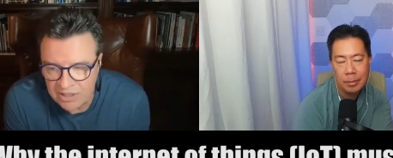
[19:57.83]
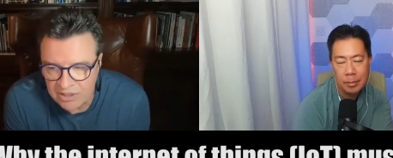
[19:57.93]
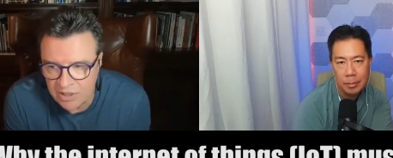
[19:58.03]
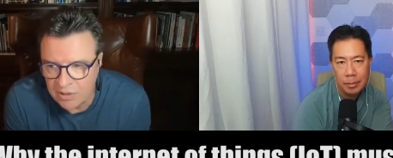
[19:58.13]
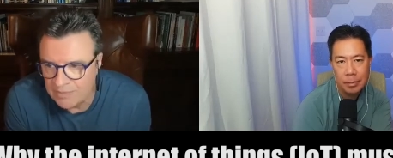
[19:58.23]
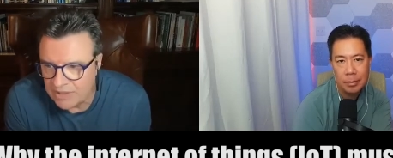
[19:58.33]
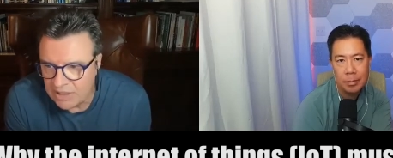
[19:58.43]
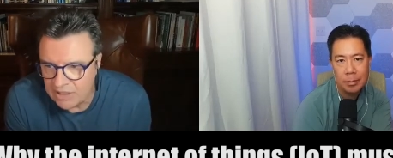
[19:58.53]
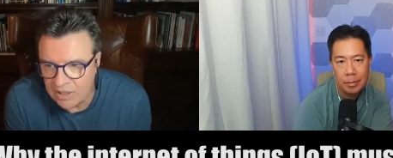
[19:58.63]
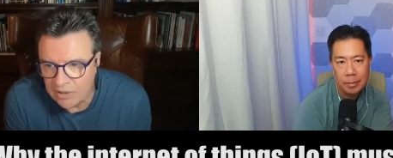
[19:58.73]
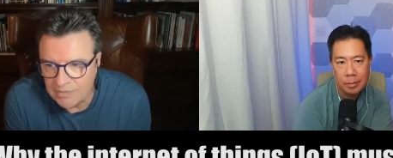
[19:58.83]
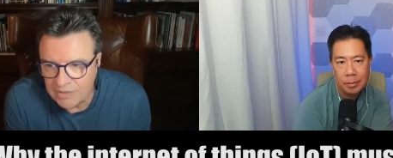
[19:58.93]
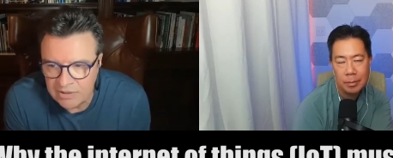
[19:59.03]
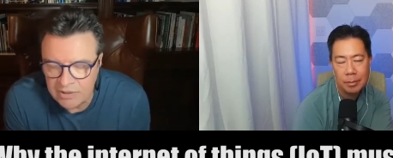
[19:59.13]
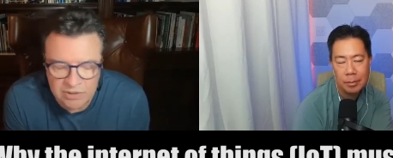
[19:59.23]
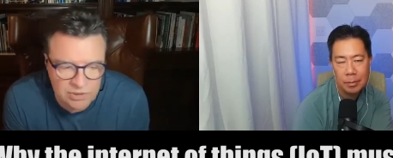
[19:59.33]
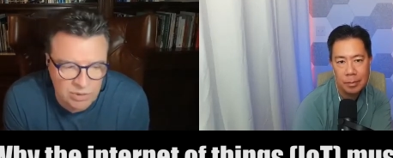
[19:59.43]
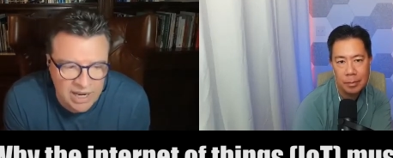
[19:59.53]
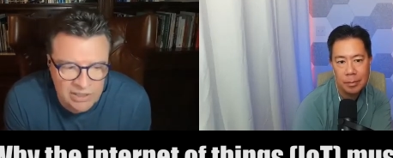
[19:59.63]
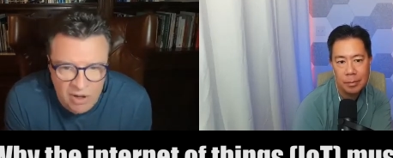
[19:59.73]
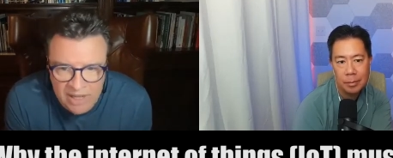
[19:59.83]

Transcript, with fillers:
Speaker 1: So, you know, try